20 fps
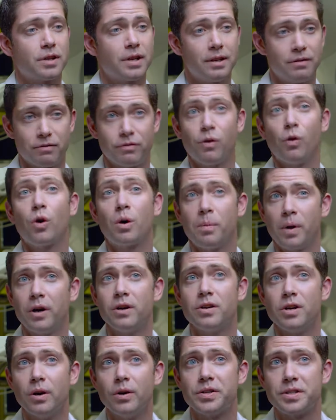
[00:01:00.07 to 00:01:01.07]
conform
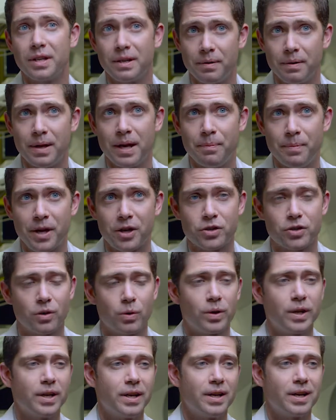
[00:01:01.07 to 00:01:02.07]
our dose and make
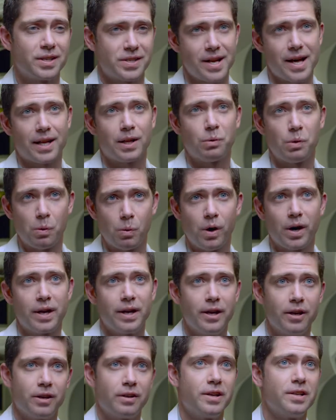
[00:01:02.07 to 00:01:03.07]
sure we're hitting exactly what we
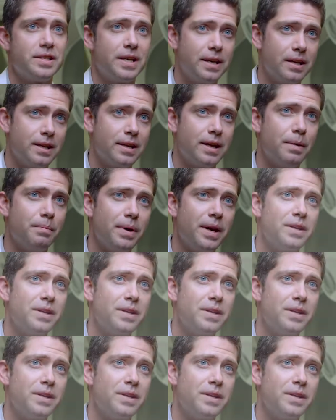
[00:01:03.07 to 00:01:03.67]
want to hit on a day-to-day